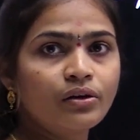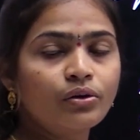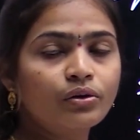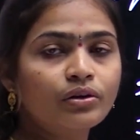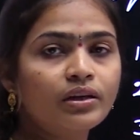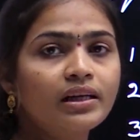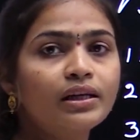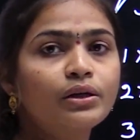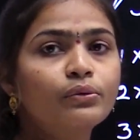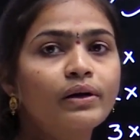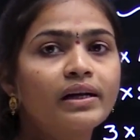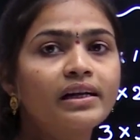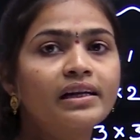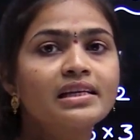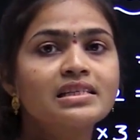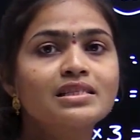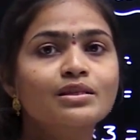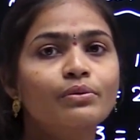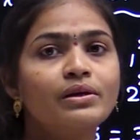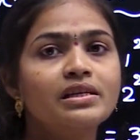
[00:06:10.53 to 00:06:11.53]
Okay,
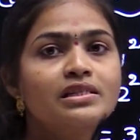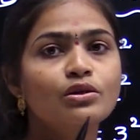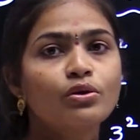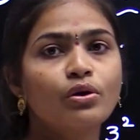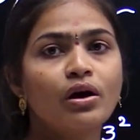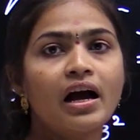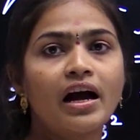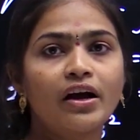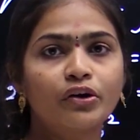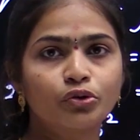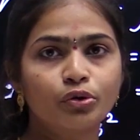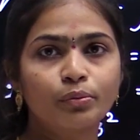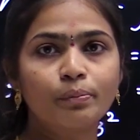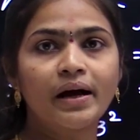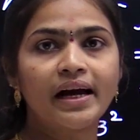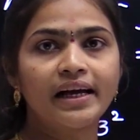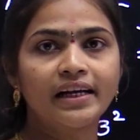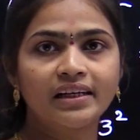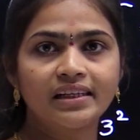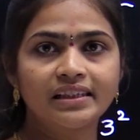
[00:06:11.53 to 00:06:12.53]
20 squares you have to
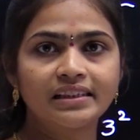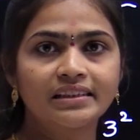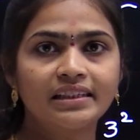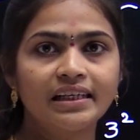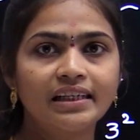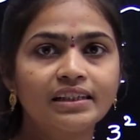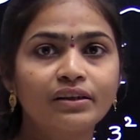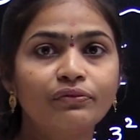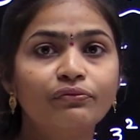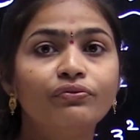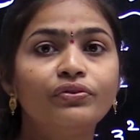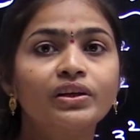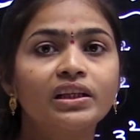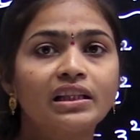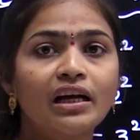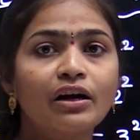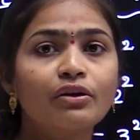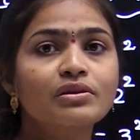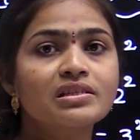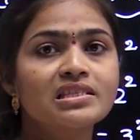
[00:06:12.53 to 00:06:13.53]
buy her that
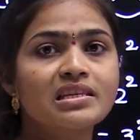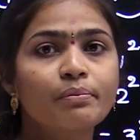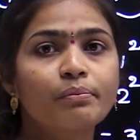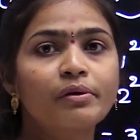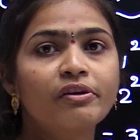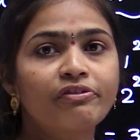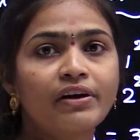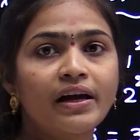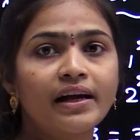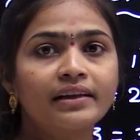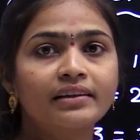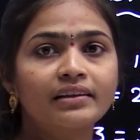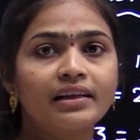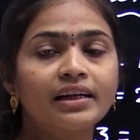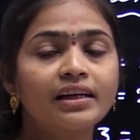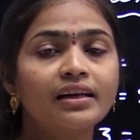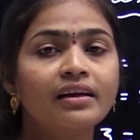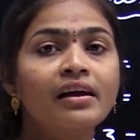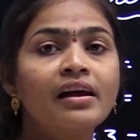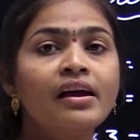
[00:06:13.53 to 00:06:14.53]
without simplifying
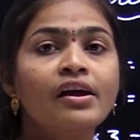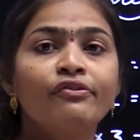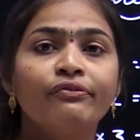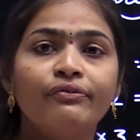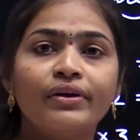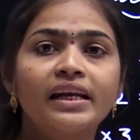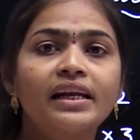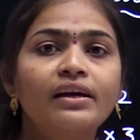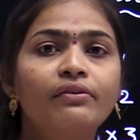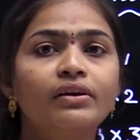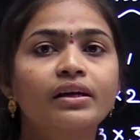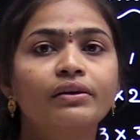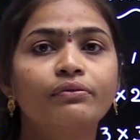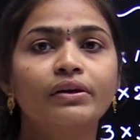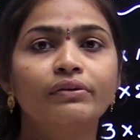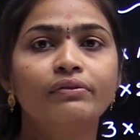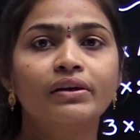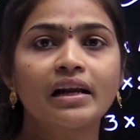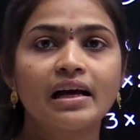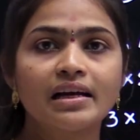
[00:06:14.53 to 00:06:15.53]
that whenever
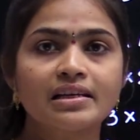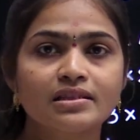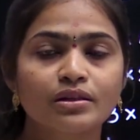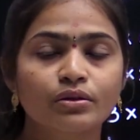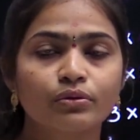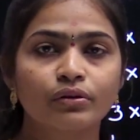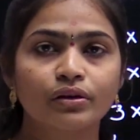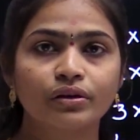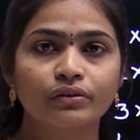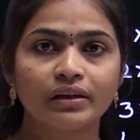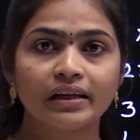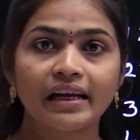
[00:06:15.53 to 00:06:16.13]
we will ask you,